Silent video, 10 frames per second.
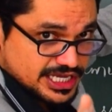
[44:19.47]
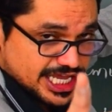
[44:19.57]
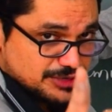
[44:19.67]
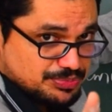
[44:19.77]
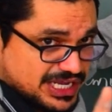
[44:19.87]

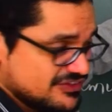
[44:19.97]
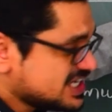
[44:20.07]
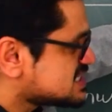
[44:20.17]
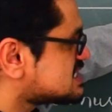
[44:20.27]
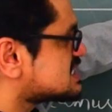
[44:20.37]
In
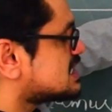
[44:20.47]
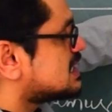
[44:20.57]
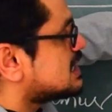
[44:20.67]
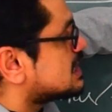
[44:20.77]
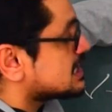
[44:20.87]
previous
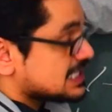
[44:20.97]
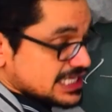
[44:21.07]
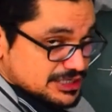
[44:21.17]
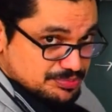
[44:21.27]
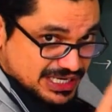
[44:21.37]

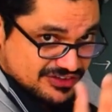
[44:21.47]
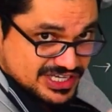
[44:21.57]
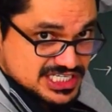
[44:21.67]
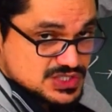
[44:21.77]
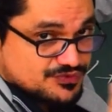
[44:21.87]

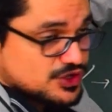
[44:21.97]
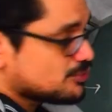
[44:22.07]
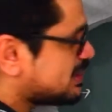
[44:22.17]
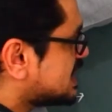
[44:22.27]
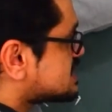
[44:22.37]
few
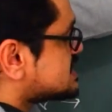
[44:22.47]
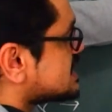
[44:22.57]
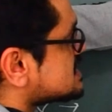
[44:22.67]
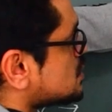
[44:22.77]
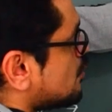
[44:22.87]
minutes,
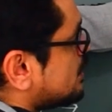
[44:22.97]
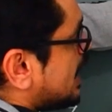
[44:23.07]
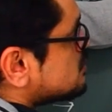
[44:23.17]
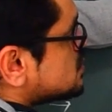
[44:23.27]
just now we have